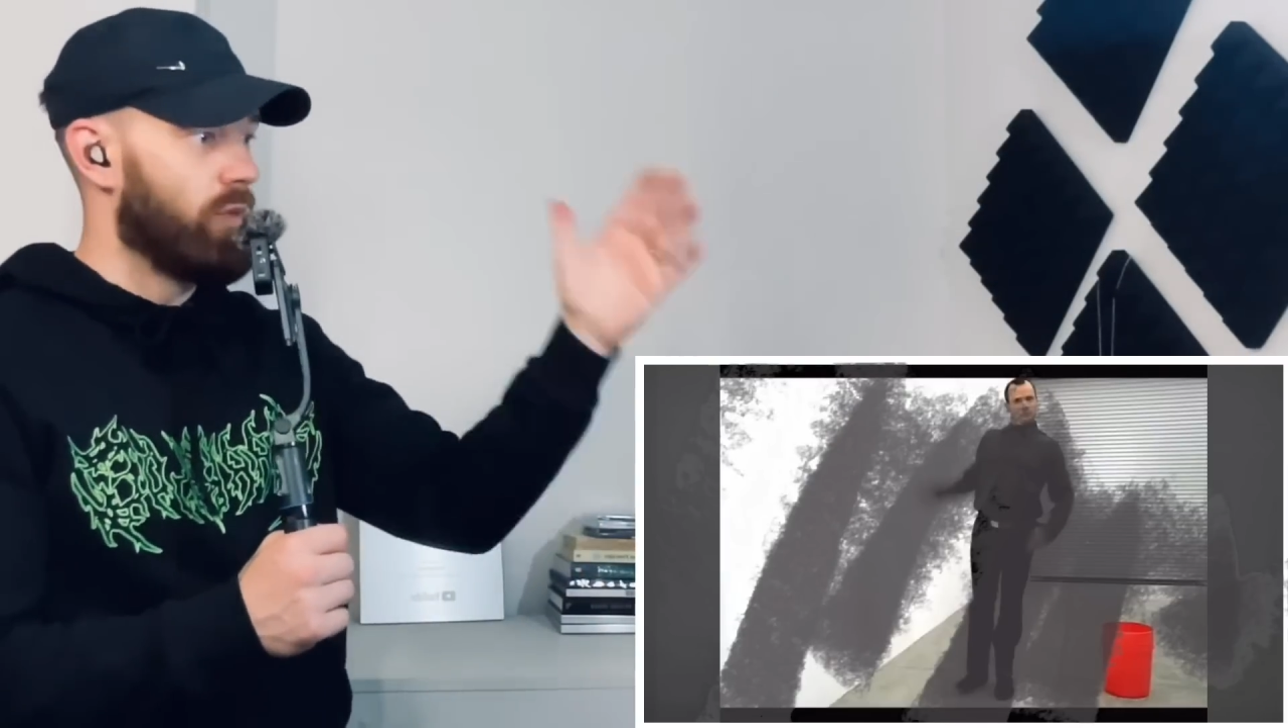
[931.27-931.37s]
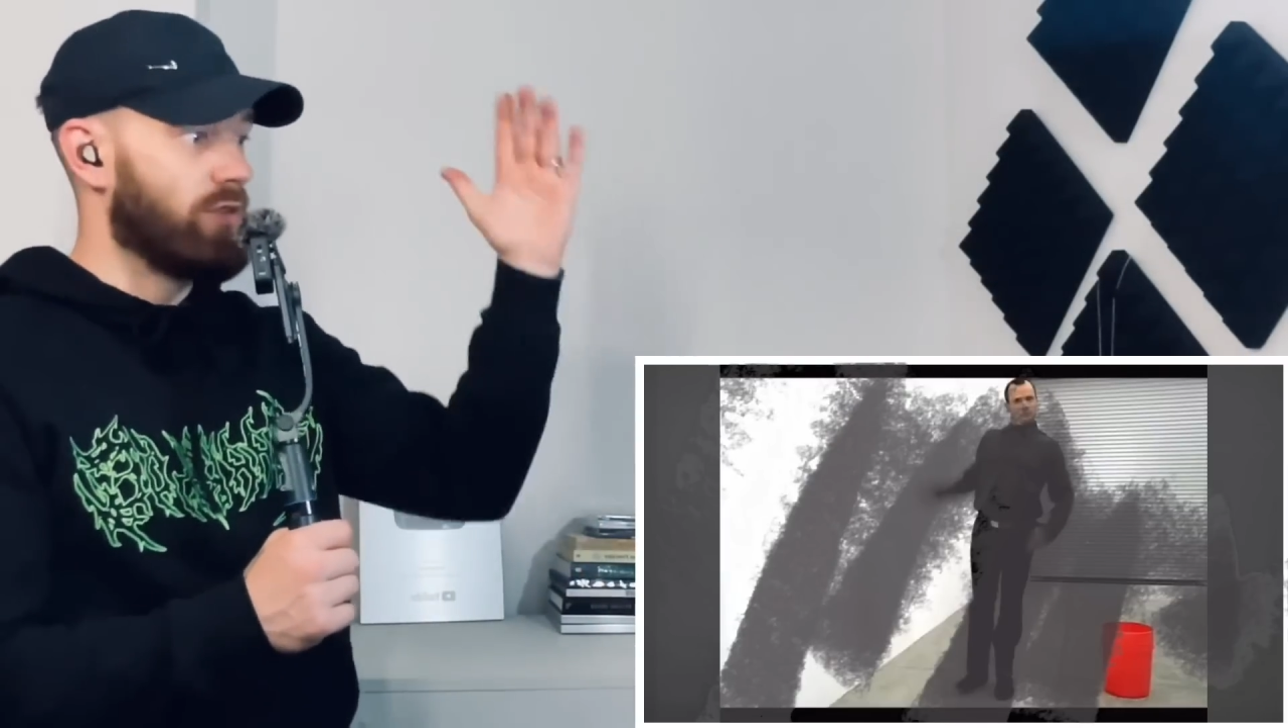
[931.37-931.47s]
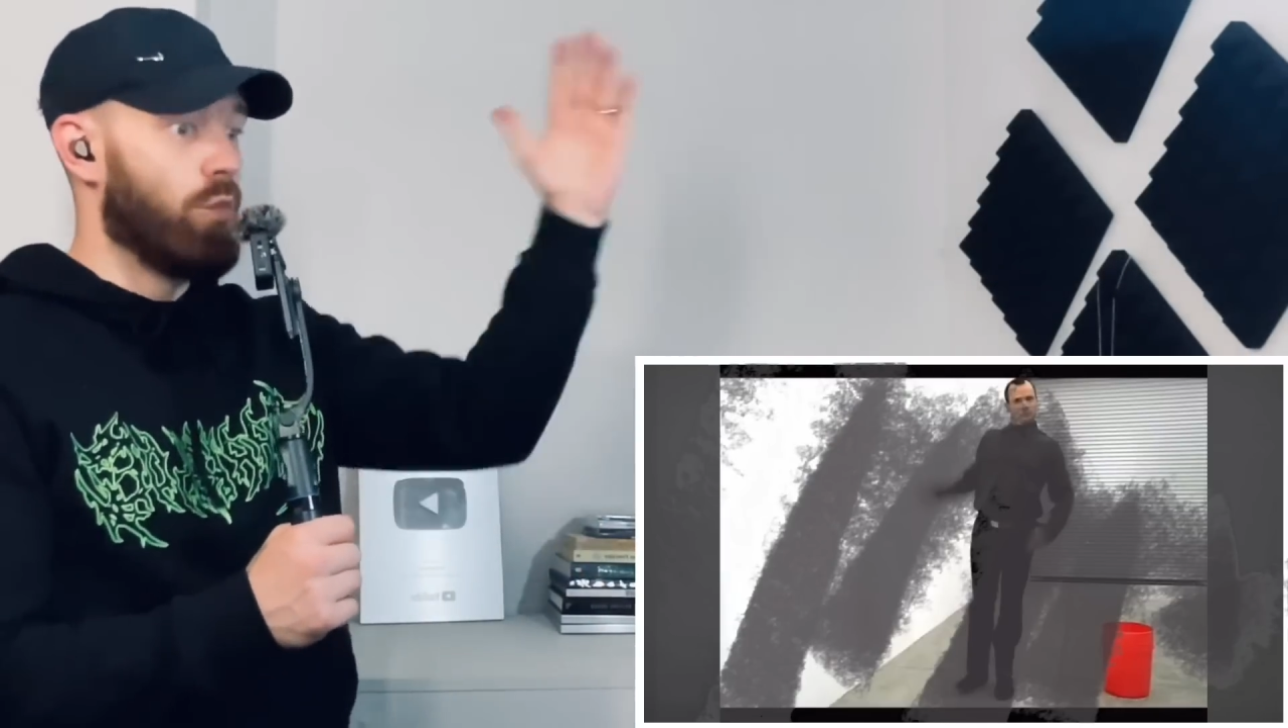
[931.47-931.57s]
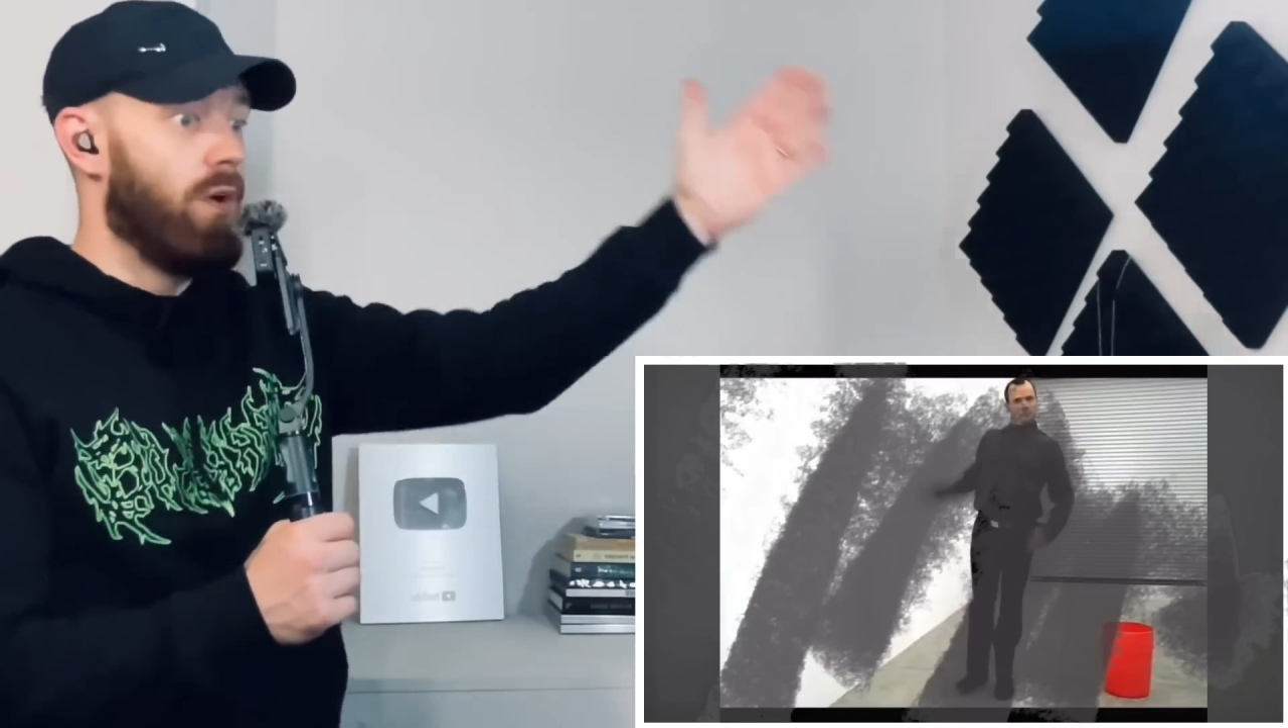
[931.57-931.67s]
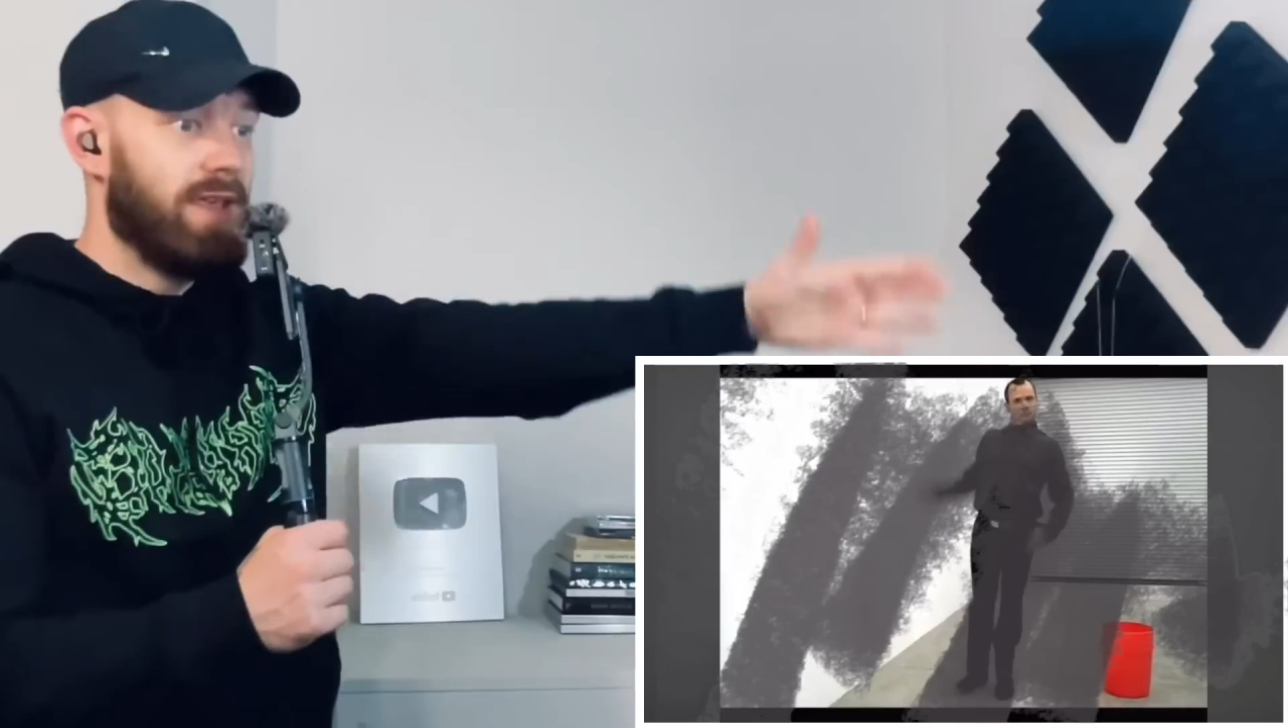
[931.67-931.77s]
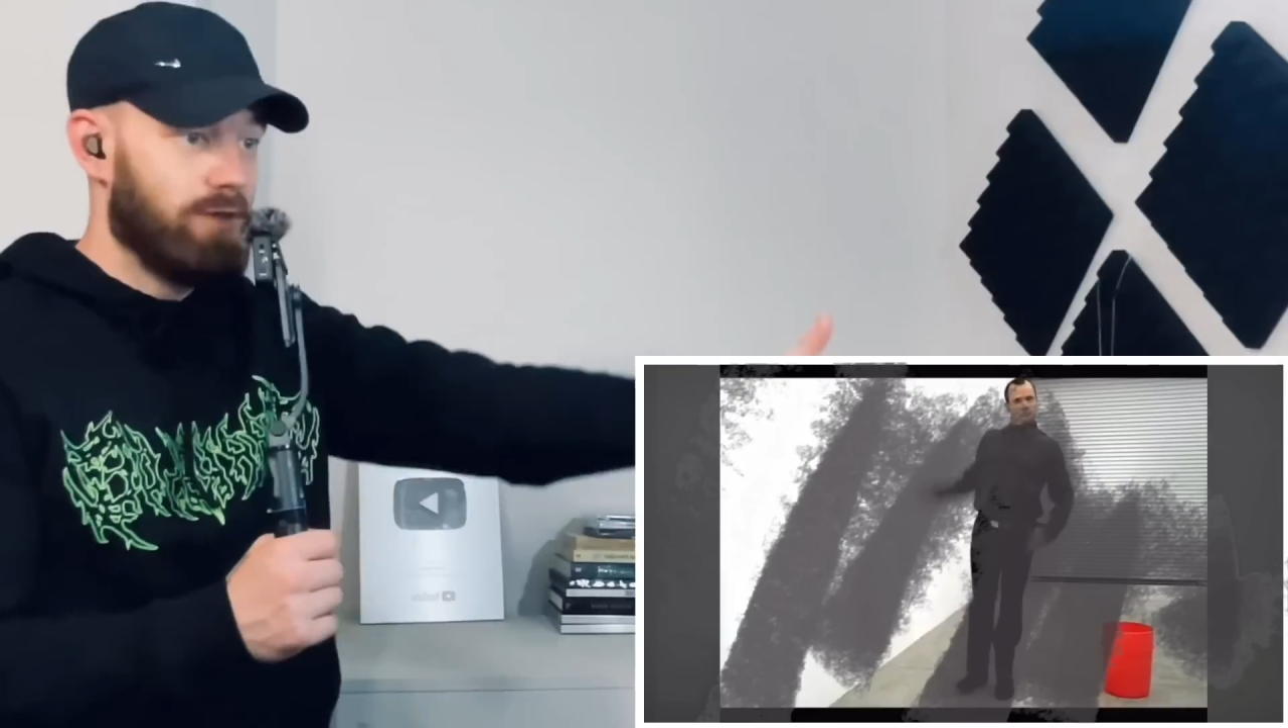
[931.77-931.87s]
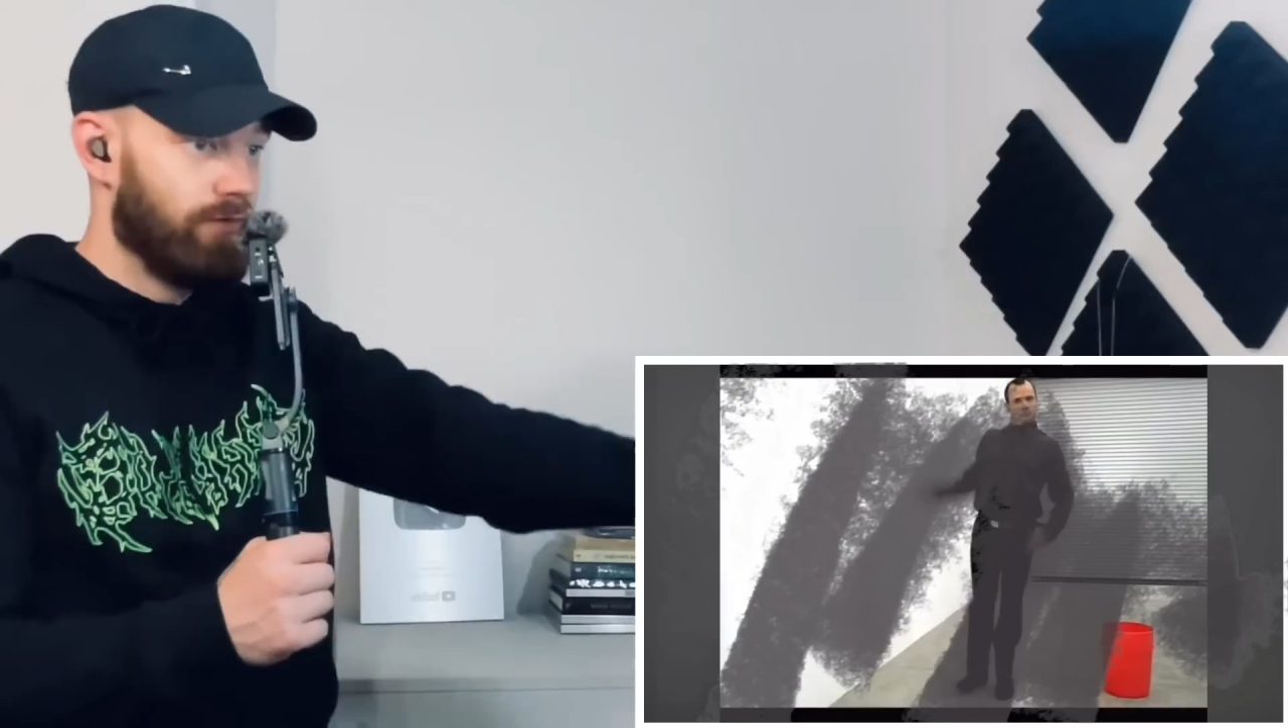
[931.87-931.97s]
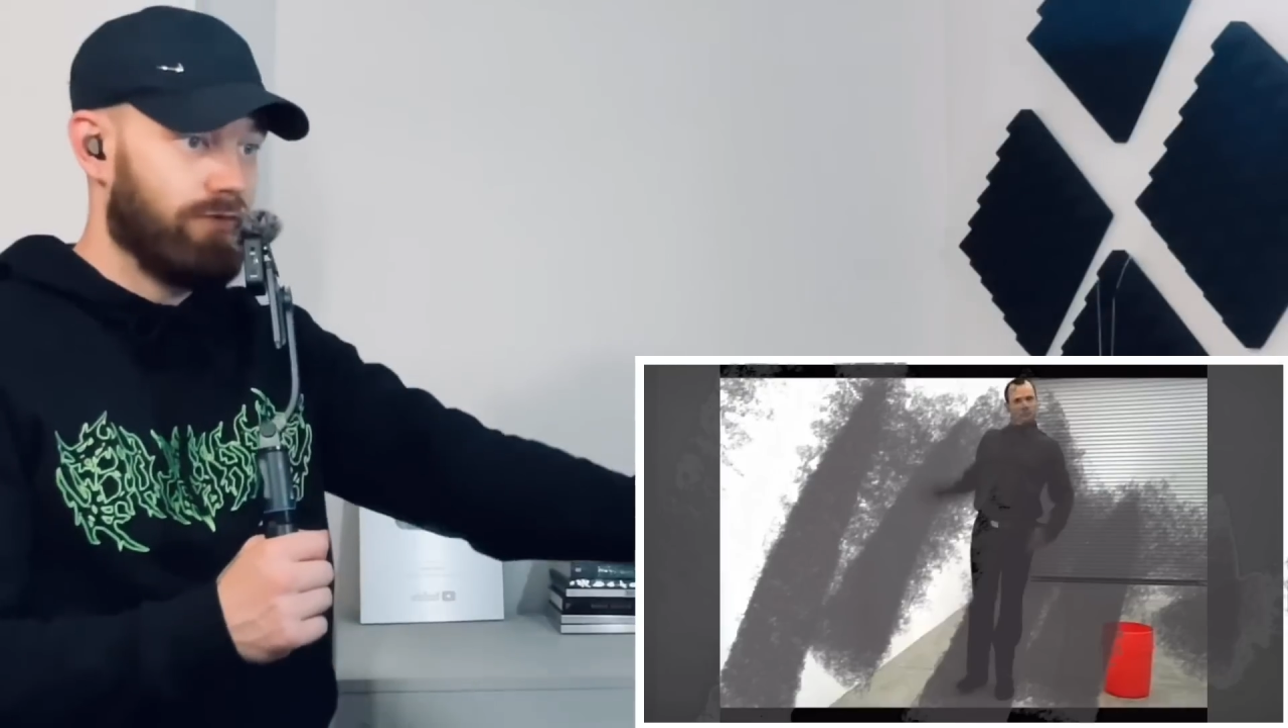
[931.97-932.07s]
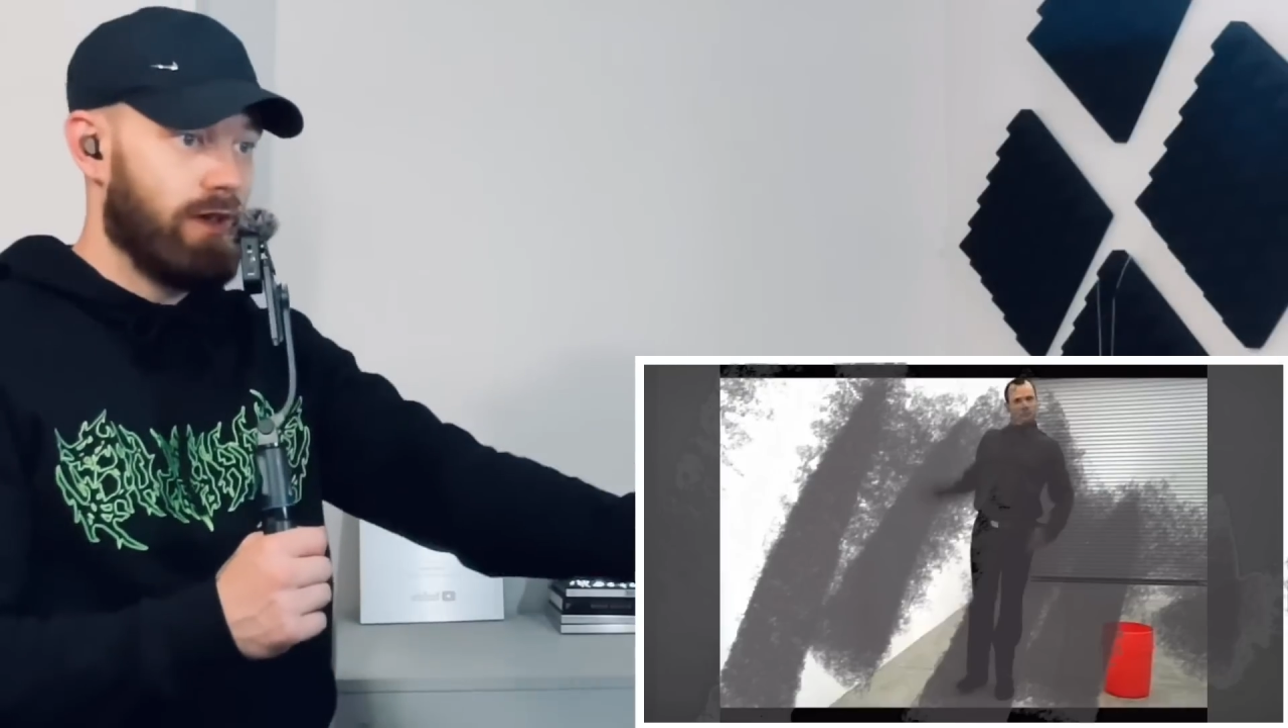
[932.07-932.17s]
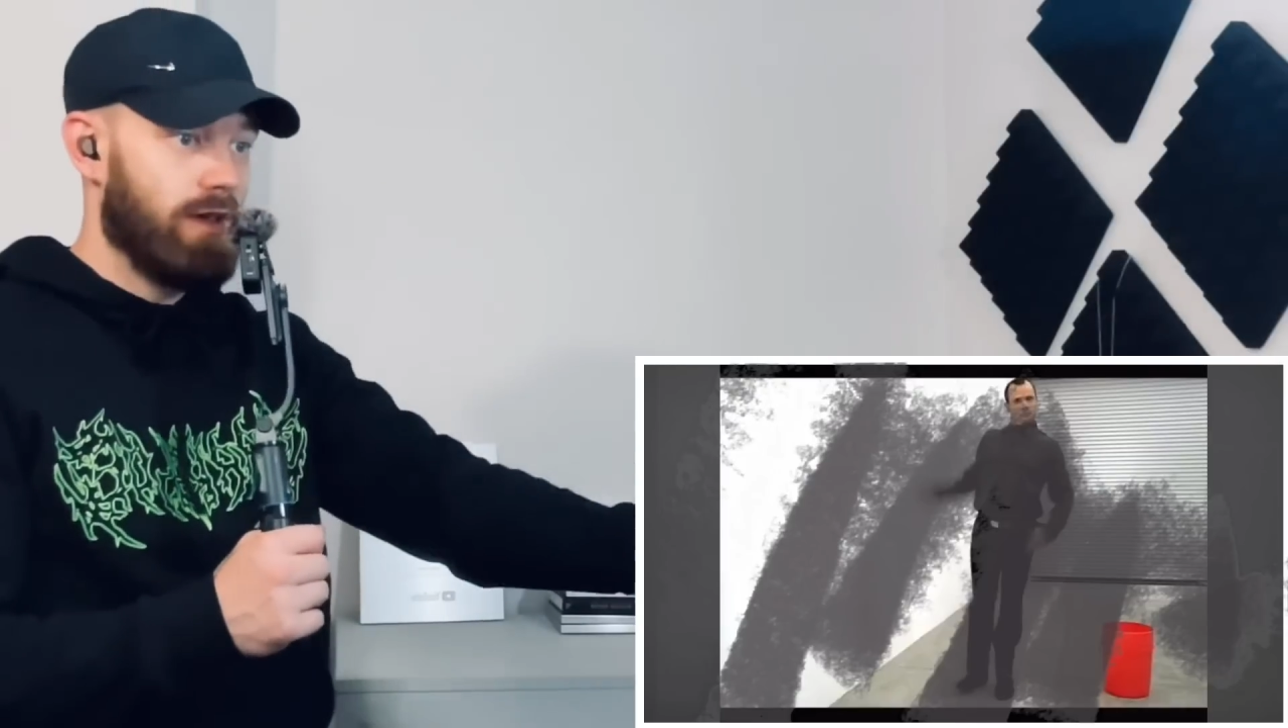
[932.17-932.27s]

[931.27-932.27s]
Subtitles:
with the wave.